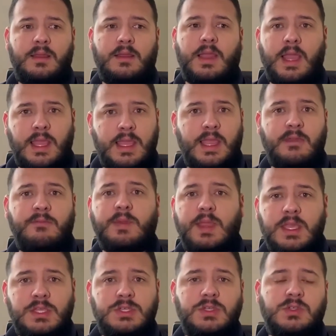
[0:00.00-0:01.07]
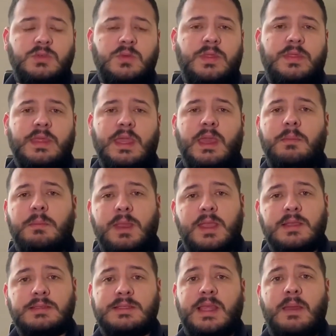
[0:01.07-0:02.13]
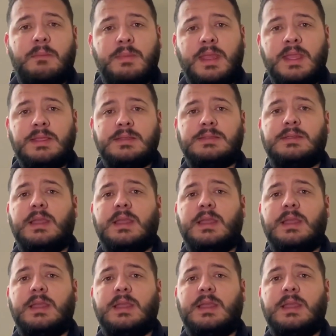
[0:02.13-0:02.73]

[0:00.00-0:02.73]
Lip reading: have my issues with that, because that means